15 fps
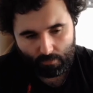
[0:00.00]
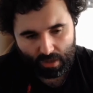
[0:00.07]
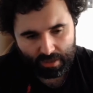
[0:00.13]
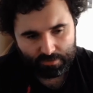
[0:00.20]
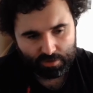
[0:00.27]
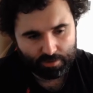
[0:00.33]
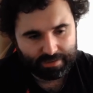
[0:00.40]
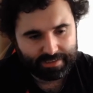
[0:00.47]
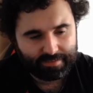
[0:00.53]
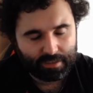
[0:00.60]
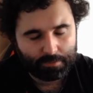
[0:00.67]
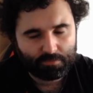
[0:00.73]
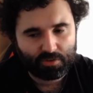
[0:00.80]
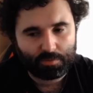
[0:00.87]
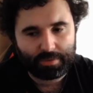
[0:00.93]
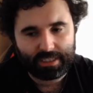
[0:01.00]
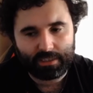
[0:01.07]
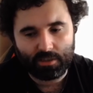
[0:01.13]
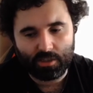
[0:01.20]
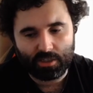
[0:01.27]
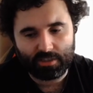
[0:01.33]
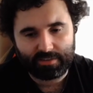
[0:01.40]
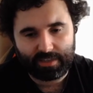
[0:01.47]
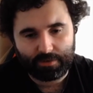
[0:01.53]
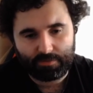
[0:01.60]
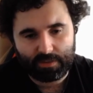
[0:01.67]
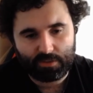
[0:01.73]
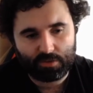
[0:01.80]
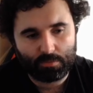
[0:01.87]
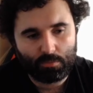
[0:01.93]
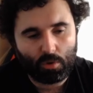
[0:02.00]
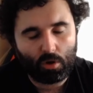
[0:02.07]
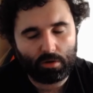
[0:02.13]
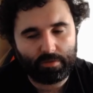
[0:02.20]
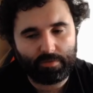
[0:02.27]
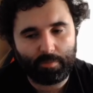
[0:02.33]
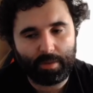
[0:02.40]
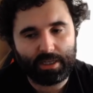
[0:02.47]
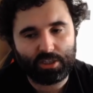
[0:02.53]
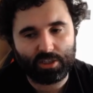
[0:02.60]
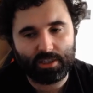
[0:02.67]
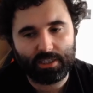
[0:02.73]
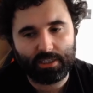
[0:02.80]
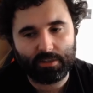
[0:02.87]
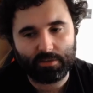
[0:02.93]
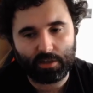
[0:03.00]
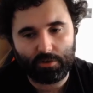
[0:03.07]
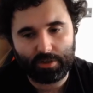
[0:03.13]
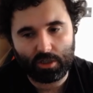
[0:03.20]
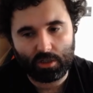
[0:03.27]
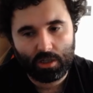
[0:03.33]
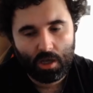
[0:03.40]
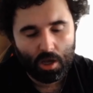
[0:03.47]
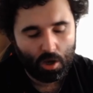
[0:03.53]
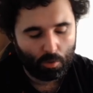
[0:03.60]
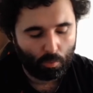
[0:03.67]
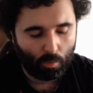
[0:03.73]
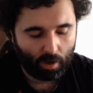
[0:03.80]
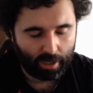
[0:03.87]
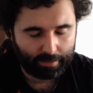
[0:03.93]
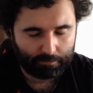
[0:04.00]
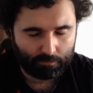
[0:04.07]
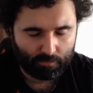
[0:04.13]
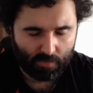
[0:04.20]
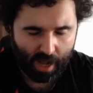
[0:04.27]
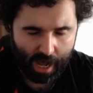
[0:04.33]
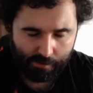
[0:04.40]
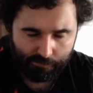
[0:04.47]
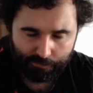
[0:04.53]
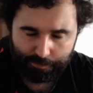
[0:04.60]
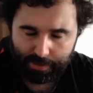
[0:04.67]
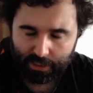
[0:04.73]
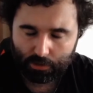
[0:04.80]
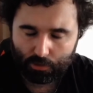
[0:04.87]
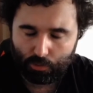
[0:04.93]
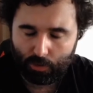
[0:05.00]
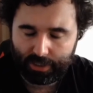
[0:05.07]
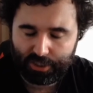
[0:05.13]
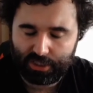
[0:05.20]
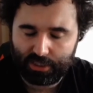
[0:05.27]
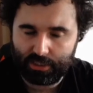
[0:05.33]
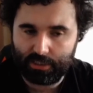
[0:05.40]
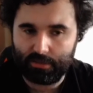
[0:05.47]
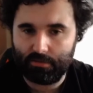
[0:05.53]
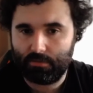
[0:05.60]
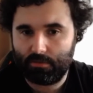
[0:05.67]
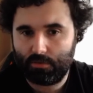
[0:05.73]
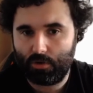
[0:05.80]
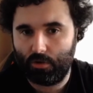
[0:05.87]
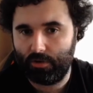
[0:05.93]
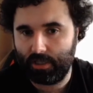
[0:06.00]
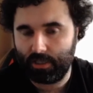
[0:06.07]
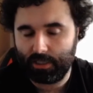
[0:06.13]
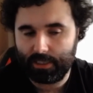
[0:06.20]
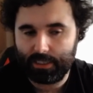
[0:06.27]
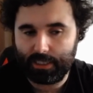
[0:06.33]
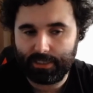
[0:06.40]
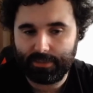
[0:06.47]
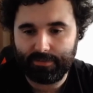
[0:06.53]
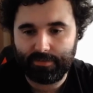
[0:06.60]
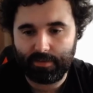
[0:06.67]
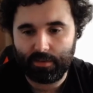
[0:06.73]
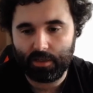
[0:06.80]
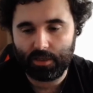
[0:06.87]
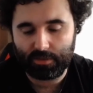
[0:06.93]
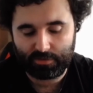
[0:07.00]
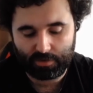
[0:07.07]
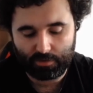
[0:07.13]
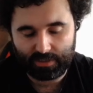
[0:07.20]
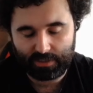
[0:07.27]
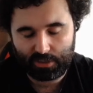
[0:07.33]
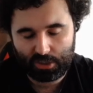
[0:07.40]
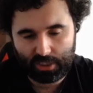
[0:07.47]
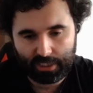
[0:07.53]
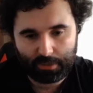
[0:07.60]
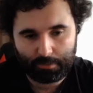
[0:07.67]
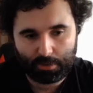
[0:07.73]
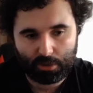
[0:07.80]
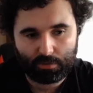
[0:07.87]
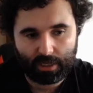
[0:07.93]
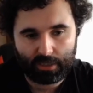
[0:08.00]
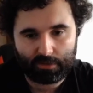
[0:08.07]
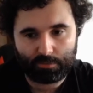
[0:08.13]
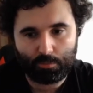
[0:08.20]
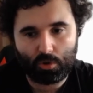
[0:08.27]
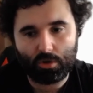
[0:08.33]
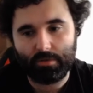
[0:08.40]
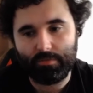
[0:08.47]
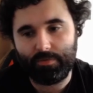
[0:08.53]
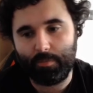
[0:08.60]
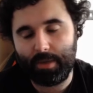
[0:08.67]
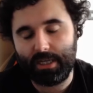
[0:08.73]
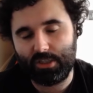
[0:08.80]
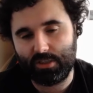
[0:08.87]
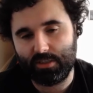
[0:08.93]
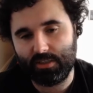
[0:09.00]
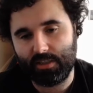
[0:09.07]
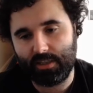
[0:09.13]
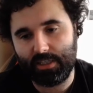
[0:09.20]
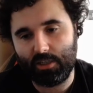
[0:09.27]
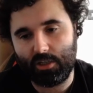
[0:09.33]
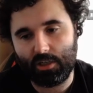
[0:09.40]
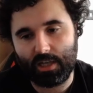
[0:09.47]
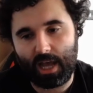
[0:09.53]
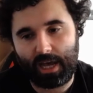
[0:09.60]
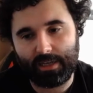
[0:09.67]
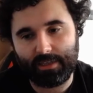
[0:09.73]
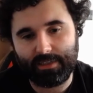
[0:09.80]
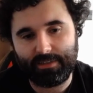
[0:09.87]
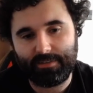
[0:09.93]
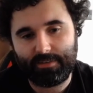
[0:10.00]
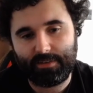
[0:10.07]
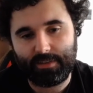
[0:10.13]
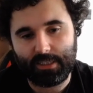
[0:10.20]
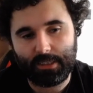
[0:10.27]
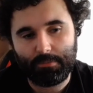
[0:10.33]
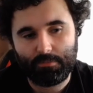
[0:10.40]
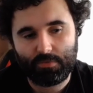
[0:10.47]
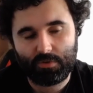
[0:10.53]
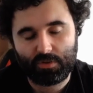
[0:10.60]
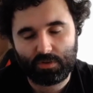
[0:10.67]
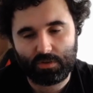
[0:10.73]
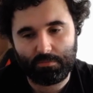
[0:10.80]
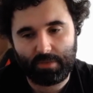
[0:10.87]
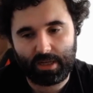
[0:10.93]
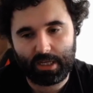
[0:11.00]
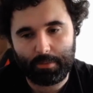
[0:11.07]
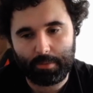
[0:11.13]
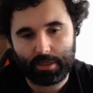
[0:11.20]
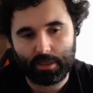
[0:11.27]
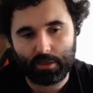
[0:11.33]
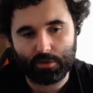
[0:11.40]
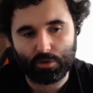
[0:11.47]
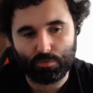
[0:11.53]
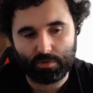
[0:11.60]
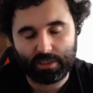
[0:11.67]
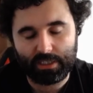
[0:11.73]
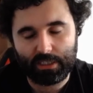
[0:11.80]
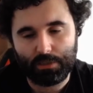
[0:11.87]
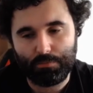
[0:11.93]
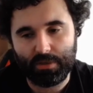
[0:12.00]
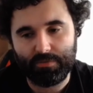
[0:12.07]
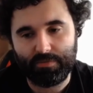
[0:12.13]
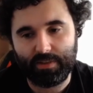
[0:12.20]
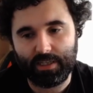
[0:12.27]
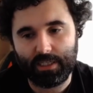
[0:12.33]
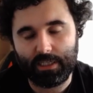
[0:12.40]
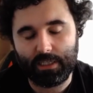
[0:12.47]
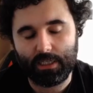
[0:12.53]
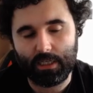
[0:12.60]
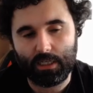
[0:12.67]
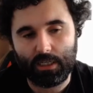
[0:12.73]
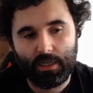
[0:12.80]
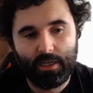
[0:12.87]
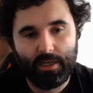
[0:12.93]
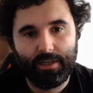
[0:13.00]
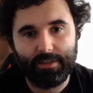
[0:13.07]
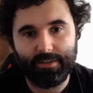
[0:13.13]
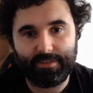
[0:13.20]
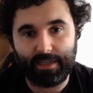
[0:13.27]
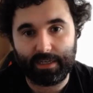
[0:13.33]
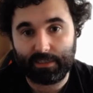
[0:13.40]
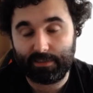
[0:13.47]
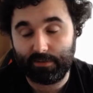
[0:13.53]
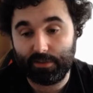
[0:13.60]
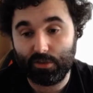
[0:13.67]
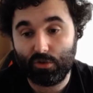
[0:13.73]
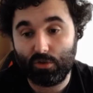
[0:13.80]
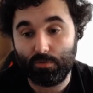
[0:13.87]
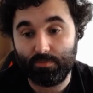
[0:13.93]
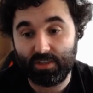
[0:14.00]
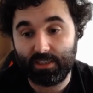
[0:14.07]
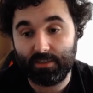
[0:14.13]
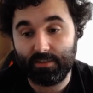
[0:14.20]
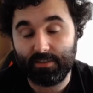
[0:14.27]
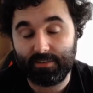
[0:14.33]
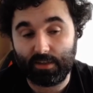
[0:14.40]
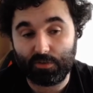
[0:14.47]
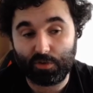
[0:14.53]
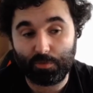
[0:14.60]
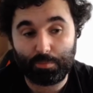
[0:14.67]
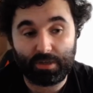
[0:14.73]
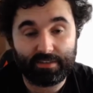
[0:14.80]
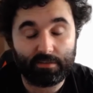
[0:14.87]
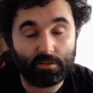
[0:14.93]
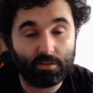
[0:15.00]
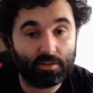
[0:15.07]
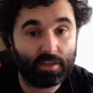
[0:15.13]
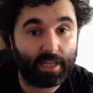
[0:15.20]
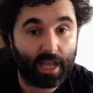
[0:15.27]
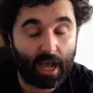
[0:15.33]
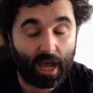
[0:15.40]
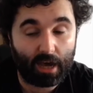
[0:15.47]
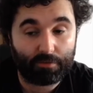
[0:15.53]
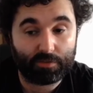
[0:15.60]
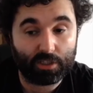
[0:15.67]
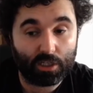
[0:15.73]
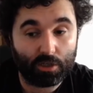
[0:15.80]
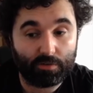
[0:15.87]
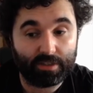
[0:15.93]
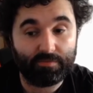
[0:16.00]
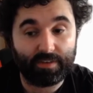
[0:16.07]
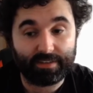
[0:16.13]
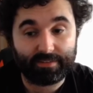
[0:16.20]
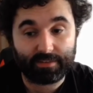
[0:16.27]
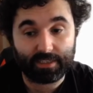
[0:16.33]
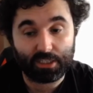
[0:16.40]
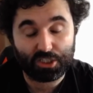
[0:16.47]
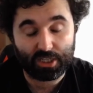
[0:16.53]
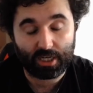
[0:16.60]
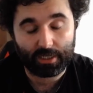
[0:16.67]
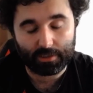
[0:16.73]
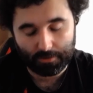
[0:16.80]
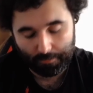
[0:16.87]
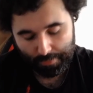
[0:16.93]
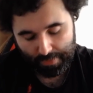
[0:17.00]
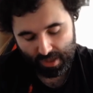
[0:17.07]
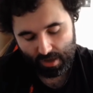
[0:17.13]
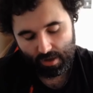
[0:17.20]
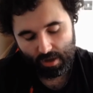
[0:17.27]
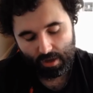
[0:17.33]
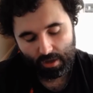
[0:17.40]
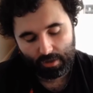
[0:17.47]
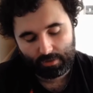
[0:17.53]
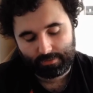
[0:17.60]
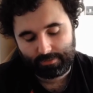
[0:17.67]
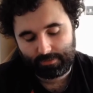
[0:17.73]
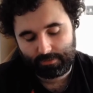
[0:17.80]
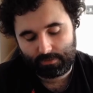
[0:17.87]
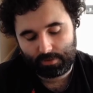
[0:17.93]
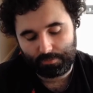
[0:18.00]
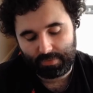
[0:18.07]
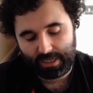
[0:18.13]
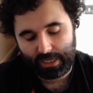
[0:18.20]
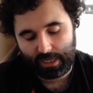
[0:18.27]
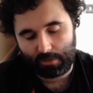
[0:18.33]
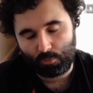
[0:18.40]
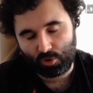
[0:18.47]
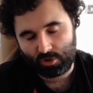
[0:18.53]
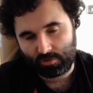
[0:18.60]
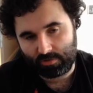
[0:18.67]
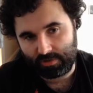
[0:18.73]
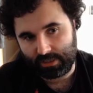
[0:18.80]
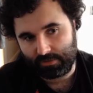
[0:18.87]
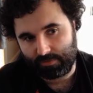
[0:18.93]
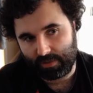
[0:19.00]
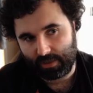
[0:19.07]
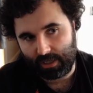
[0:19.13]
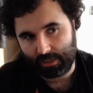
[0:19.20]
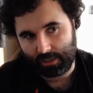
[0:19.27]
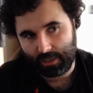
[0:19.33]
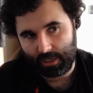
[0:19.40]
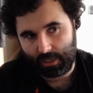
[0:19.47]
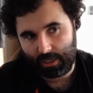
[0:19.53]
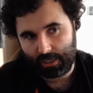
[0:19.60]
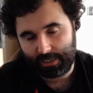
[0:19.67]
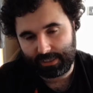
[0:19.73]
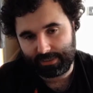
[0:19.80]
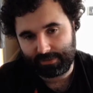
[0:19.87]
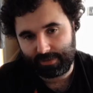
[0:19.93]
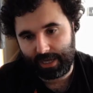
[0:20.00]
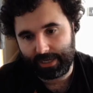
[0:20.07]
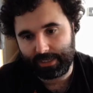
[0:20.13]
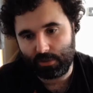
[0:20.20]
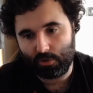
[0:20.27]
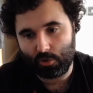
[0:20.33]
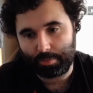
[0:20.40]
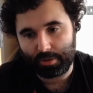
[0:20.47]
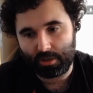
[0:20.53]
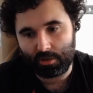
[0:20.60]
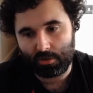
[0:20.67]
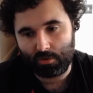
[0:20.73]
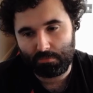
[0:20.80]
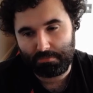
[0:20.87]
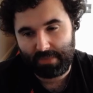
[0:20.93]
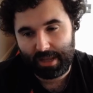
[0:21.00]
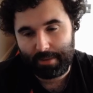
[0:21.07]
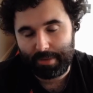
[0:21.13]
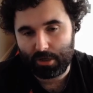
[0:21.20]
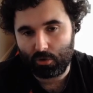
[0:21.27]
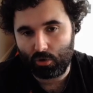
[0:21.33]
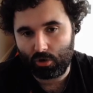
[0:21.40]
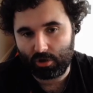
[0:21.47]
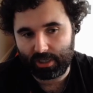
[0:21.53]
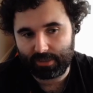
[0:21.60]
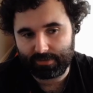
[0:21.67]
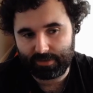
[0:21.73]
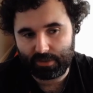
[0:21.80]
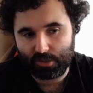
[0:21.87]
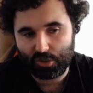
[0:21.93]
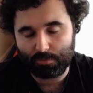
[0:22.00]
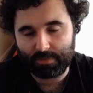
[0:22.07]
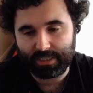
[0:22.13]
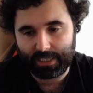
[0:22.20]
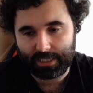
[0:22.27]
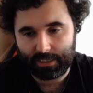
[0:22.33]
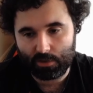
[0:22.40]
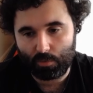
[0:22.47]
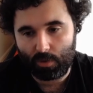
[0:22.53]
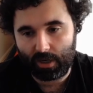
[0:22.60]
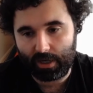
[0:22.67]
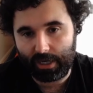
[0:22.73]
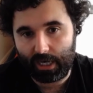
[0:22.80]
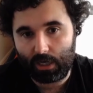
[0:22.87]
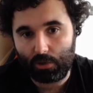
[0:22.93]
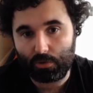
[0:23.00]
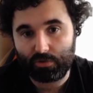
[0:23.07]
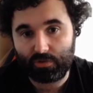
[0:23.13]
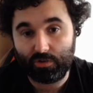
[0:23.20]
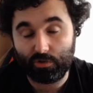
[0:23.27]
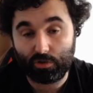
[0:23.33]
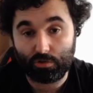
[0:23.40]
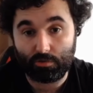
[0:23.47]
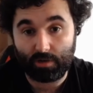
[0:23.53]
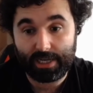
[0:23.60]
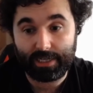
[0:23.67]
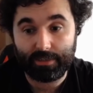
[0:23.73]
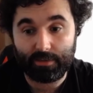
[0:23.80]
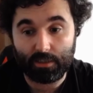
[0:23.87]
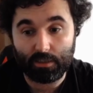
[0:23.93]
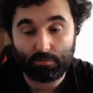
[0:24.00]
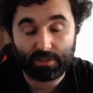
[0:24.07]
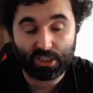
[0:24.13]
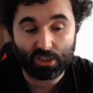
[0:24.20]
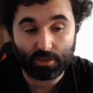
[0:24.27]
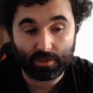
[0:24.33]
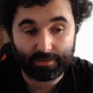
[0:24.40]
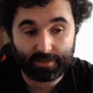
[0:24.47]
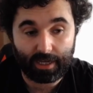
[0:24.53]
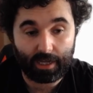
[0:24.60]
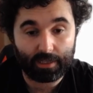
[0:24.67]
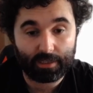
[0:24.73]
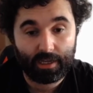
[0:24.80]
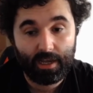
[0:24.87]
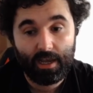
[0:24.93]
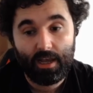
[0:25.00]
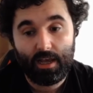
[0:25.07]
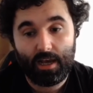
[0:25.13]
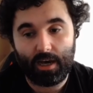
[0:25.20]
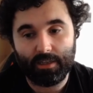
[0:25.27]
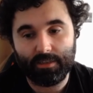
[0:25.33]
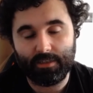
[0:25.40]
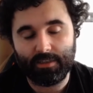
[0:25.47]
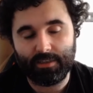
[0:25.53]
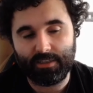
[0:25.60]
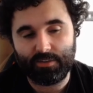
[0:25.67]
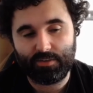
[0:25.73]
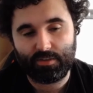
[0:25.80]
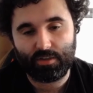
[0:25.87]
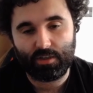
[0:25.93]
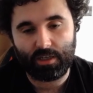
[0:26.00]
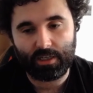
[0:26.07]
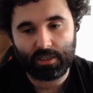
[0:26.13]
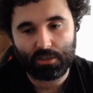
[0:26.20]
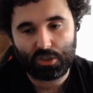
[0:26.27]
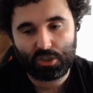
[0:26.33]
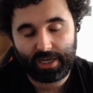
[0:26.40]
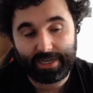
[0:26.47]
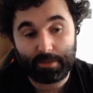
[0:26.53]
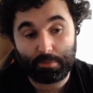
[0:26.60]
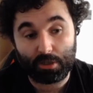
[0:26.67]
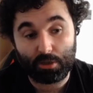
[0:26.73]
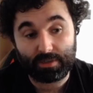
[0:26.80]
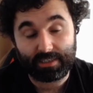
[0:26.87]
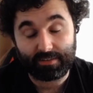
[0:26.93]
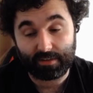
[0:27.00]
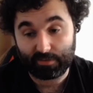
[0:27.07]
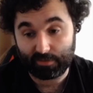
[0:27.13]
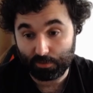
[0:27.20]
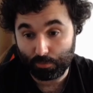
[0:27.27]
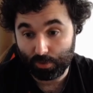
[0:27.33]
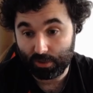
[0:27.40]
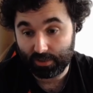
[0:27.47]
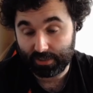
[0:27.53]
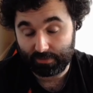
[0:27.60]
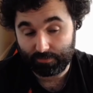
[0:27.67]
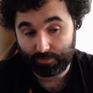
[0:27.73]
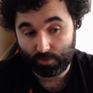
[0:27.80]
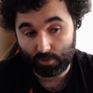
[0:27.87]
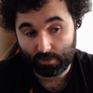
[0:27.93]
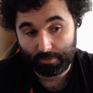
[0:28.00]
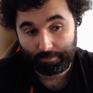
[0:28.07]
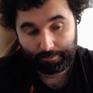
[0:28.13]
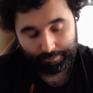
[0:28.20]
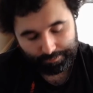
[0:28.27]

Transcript: So it seems to be that there's definitely some more information here that's going on. What I've been questioning currently is that, so this shady bloke has more information than Leon, and he seems to maybe agree with the secretary that comes in that tells the president that they have to go and investigate China. To me, I'm wondering if that guy is heading up and maybe an organisation within the White House has created the original attack, and that this shady bloke is actually working for him.